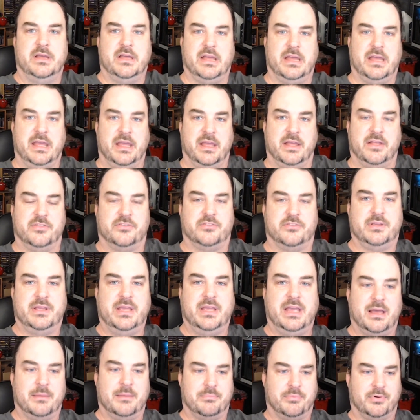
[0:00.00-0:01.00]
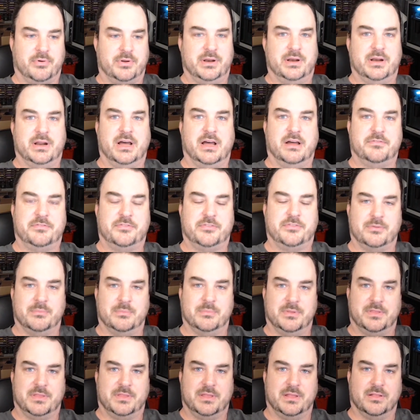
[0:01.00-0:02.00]
And so I printed off some
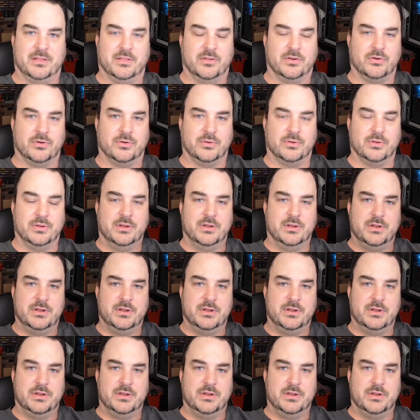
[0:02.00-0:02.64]
of the little